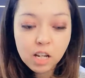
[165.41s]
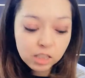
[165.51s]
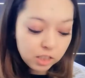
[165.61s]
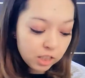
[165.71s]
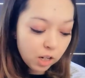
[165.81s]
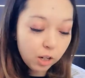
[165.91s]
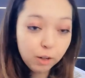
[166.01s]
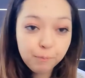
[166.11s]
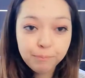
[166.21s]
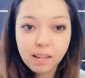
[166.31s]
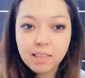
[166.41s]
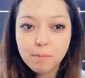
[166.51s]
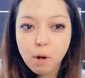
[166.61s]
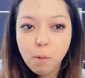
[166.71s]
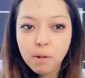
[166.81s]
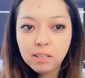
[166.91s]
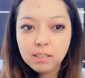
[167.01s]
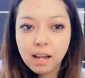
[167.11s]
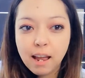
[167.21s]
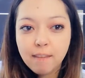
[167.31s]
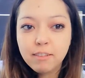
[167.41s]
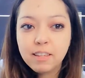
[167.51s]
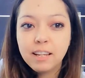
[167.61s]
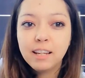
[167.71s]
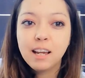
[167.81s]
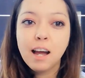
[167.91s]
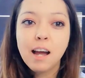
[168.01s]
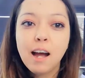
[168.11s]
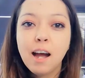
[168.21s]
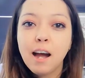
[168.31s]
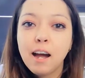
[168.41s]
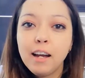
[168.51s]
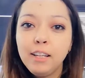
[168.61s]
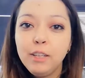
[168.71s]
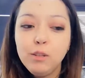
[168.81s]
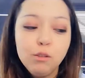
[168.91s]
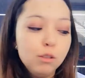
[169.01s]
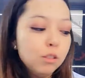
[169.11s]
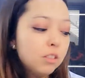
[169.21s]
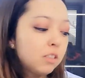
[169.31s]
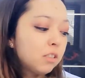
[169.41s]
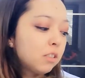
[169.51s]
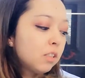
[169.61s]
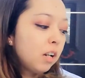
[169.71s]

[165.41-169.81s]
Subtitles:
So at the moment, everything I use